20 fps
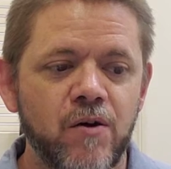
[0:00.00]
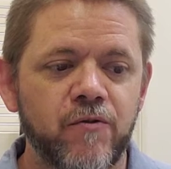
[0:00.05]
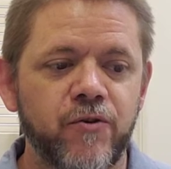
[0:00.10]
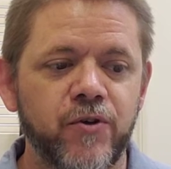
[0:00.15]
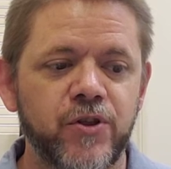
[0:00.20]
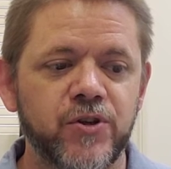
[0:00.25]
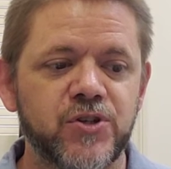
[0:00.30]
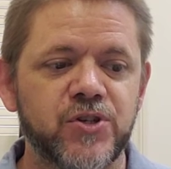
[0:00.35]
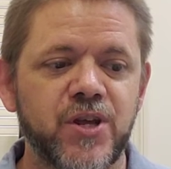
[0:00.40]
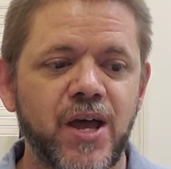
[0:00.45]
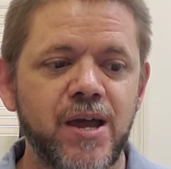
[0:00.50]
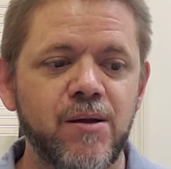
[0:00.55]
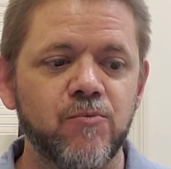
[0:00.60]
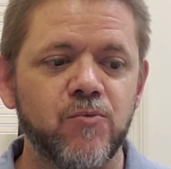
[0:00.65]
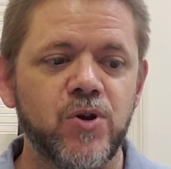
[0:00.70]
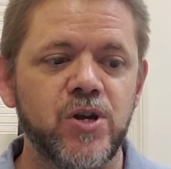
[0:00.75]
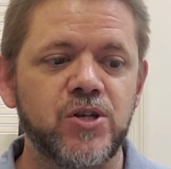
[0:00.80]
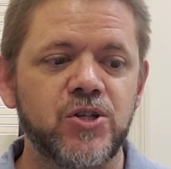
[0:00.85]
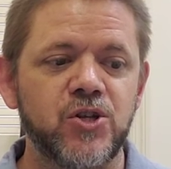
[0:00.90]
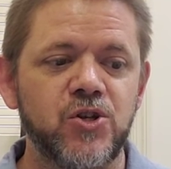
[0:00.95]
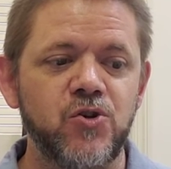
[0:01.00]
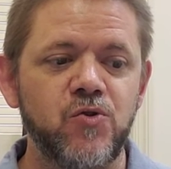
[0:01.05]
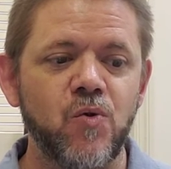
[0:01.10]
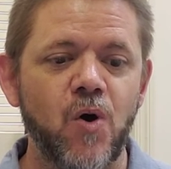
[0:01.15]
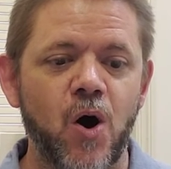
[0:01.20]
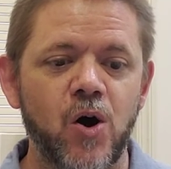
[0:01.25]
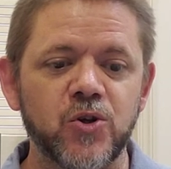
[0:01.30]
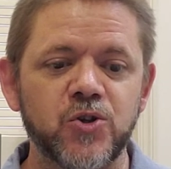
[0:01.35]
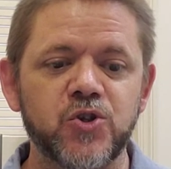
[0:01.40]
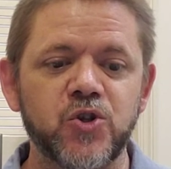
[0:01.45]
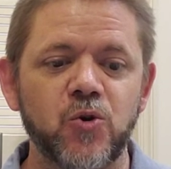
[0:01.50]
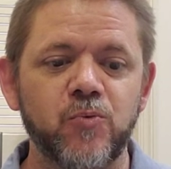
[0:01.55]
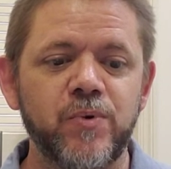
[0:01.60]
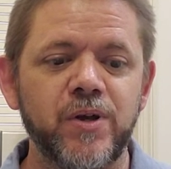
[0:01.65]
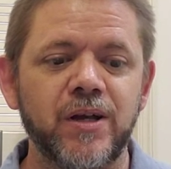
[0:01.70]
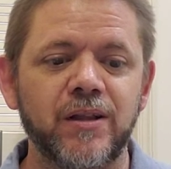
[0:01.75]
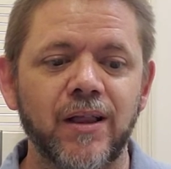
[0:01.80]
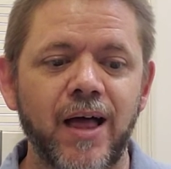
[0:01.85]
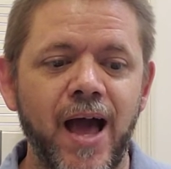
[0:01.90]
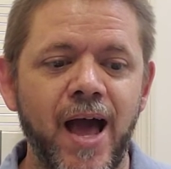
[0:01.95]
For the same reason, you also
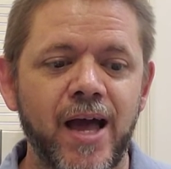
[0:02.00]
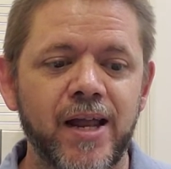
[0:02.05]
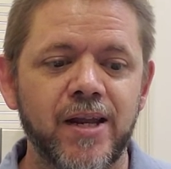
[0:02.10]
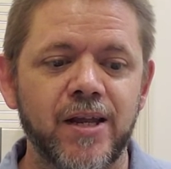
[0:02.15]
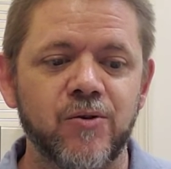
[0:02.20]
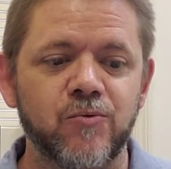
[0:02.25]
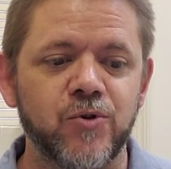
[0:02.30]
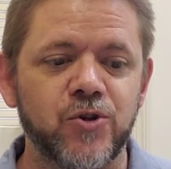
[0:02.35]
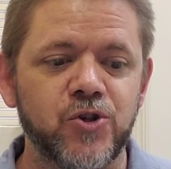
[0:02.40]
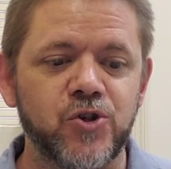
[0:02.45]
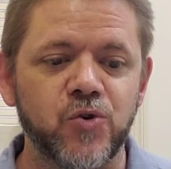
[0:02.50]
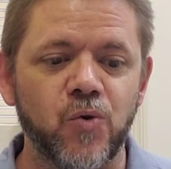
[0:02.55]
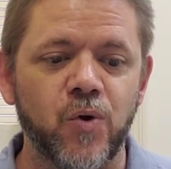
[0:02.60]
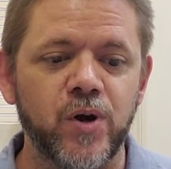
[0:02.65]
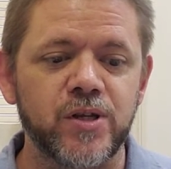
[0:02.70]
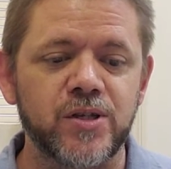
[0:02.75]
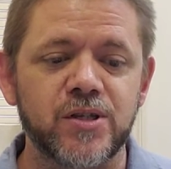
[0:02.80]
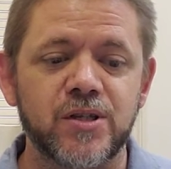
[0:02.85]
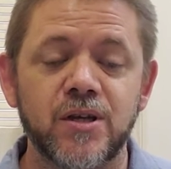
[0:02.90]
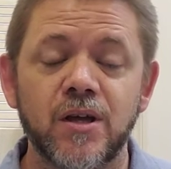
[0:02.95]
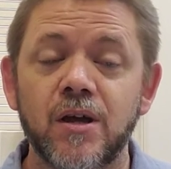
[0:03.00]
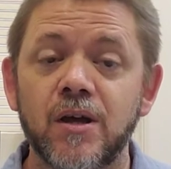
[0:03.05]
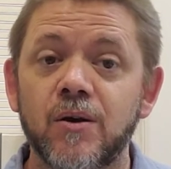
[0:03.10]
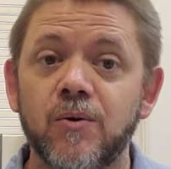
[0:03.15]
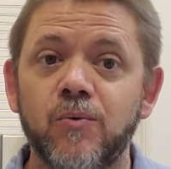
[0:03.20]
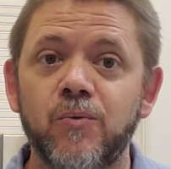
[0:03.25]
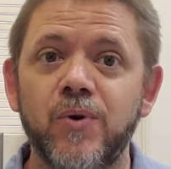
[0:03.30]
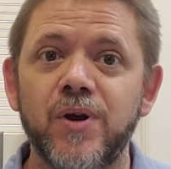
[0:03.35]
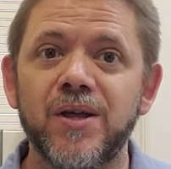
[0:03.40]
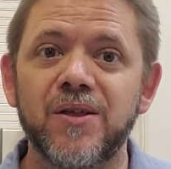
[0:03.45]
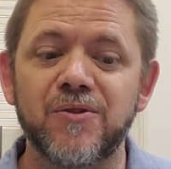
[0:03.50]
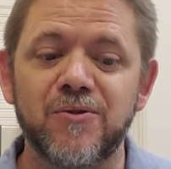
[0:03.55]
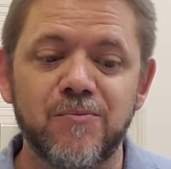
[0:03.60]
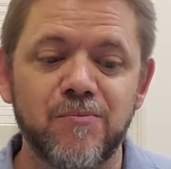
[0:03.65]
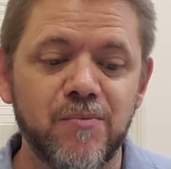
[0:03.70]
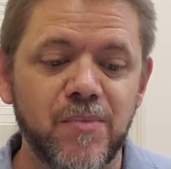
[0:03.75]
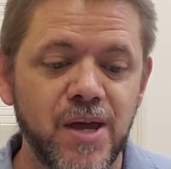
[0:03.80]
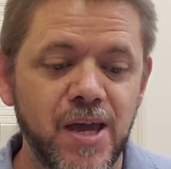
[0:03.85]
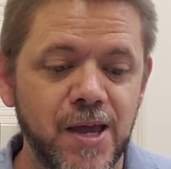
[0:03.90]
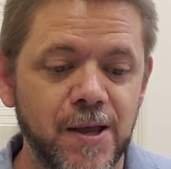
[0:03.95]
be glad and rejoice with
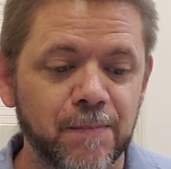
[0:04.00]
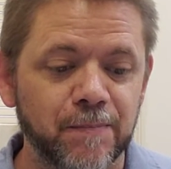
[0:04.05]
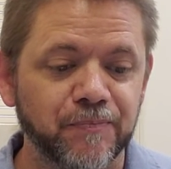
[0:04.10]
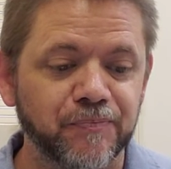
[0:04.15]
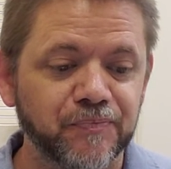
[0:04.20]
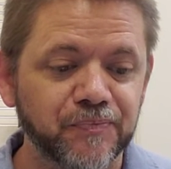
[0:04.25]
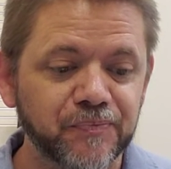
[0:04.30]
me."